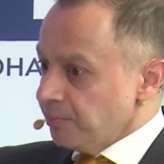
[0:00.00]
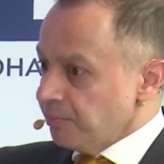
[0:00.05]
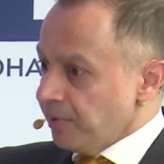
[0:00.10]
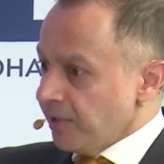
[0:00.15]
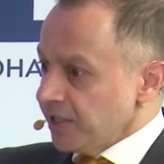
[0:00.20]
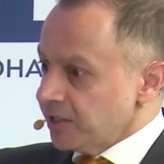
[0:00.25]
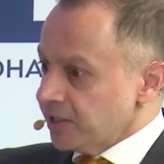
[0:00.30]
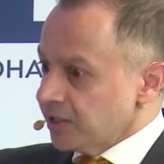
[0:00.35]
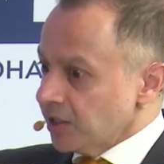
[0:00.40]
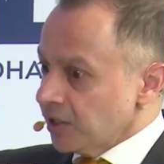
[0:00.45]

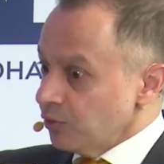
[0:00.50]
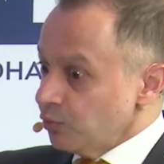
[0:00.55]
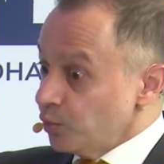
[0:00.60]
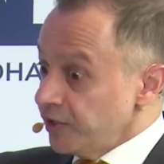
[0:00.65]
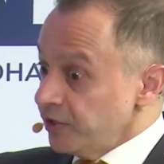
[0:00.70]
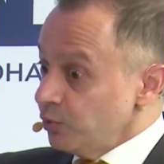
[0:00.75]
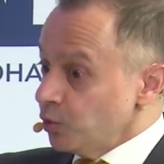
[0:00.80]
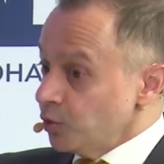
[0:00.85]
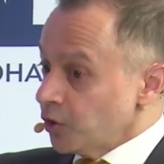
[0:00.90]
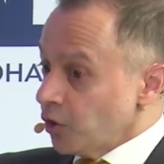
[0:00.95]
but
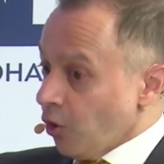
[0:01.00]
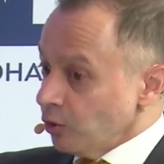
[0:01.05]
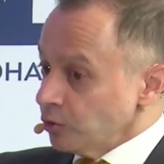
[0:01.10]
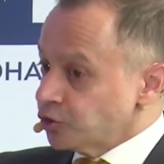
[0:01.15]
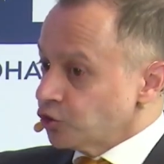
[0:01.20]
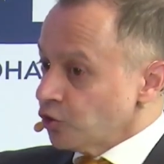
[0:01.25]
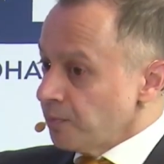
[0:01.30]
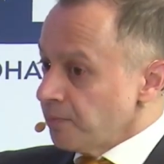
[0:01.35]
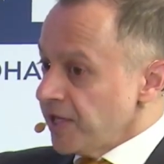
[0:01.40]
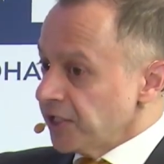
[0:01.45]
we would
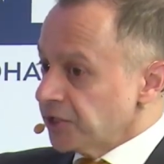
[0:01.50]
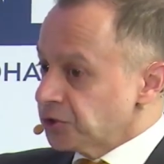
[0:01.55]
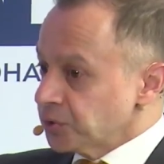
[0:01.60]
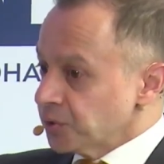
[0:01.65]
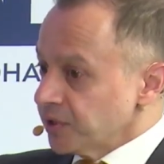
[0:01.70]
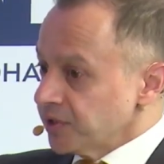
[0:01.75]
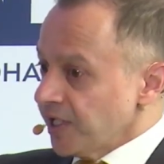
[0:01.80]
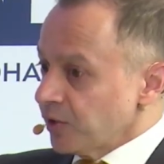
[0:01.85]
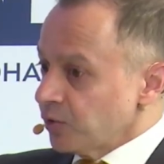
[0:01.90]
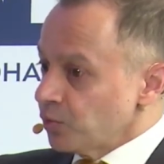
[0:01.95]
also make
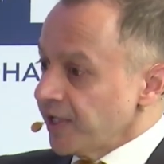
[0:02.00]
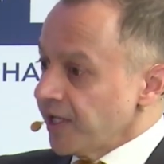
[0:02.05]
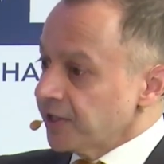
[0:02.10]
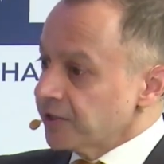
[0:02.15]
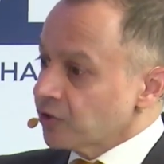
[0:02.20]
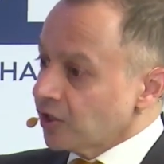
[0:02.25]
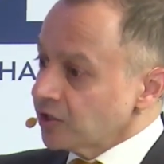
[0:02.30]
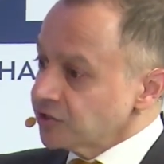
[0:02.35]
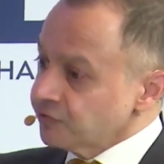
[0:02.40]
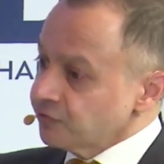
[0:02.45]
sure that we are
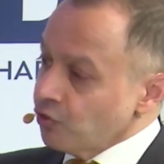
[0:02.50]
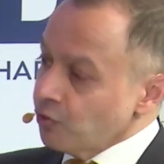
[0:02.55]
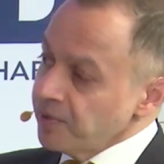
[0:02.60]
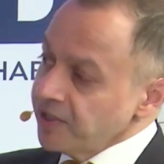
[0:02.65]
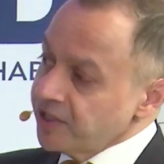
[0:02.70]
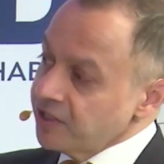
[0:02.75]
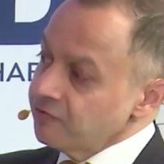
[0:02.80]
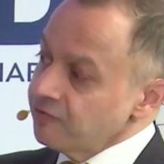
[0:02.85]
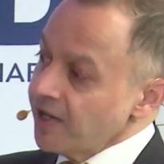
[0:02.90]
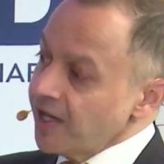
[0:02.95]

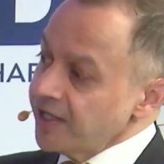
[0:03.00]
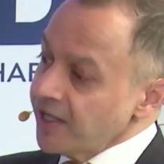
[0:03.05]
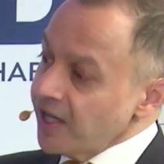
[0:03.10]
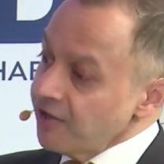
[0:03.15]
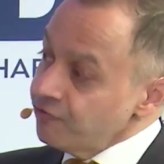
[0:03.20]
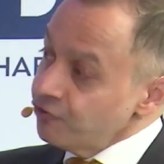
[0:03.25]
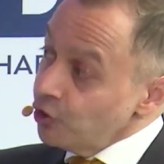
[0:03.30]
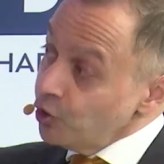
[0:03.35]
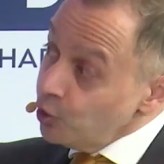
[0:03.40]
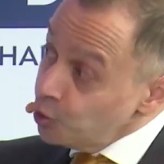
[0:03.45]
transformative and
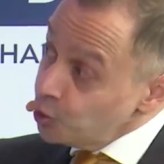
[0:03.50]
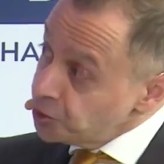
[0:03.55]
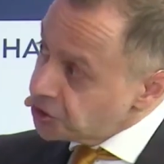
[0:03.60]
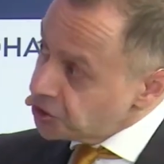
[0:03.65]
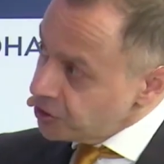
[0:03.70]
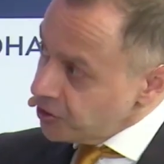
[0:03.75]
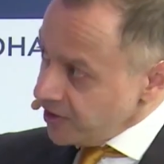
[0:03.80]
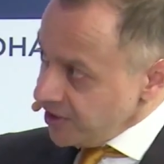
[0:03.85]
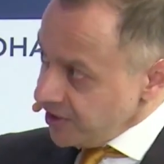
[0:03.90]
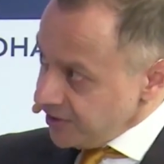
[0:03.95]

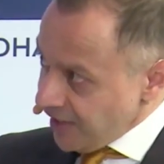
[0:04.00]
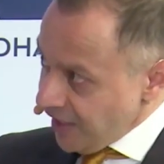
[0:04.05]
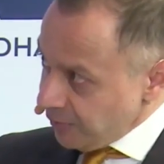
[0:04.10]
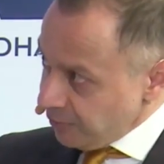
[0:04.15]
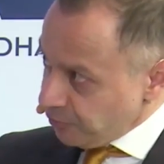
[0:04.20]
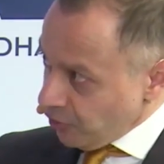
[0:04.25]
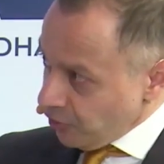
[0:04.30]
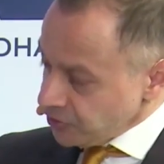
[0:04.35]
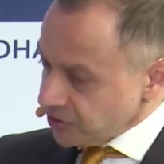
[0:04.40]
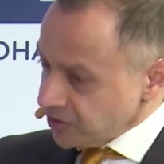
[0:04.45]
evolutionary in
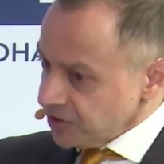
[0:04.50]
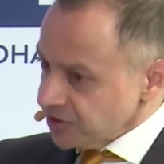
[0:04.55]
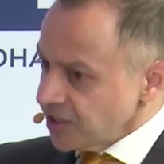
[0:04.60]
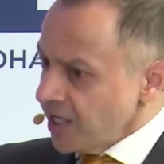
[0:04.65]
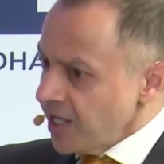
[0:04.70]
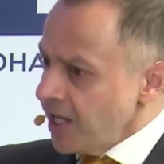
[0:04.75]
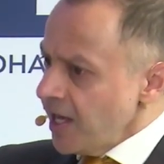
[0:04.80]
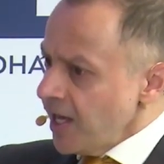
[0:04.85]
that process.